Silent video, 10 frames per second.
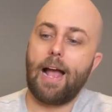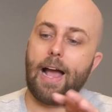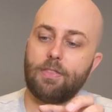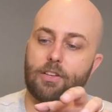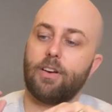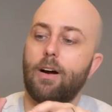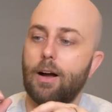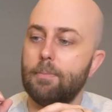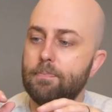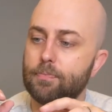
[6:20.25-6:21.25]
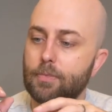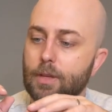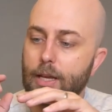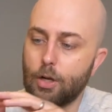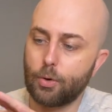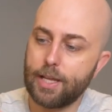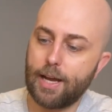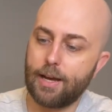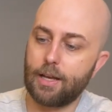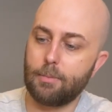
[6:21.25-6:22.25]
at the time, it already
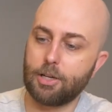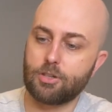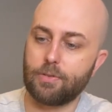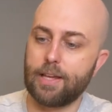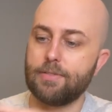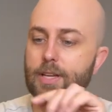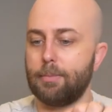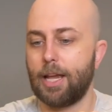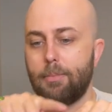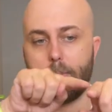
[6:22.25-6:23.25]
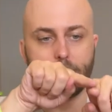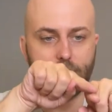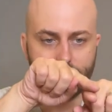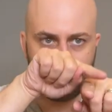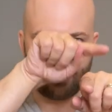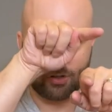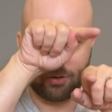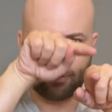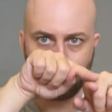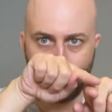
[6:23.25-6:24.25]
had a bunch of leaves coming out, but because it had sort
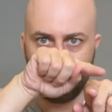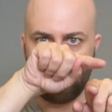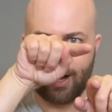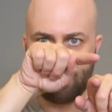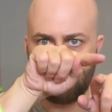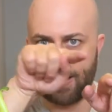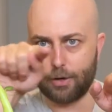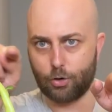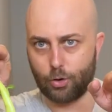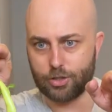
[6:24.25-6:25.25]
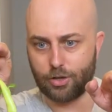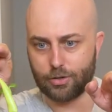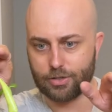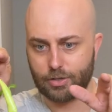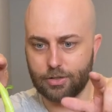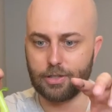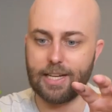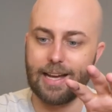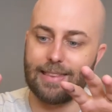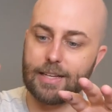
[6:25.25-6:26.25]
of grown up and across
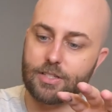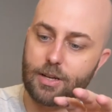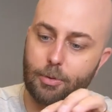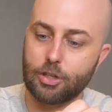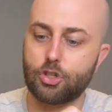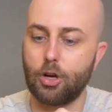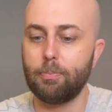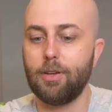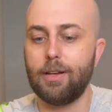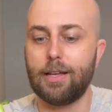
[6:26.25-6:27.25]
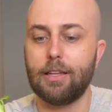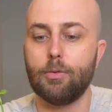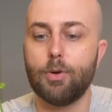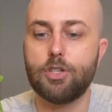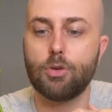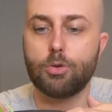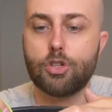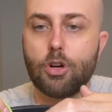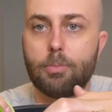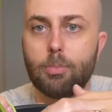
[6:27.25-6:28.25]
horizontally, and then someone had chopped it, and the original
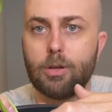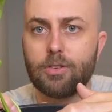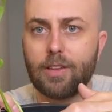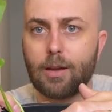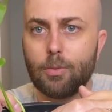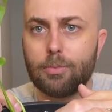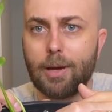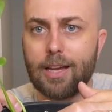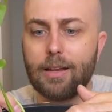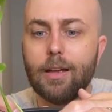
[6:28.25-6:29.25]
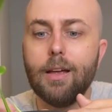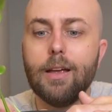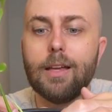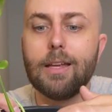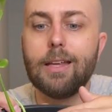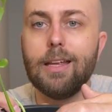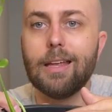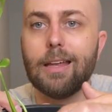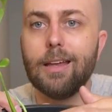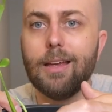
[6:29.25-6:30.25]
chop looks like it was made
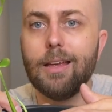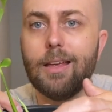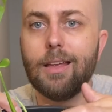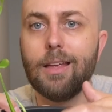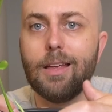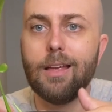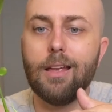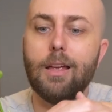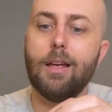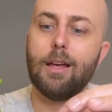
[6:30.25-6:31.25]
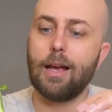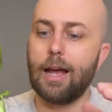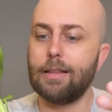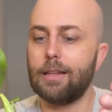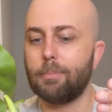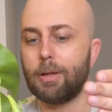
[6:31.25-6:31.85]
here, and then the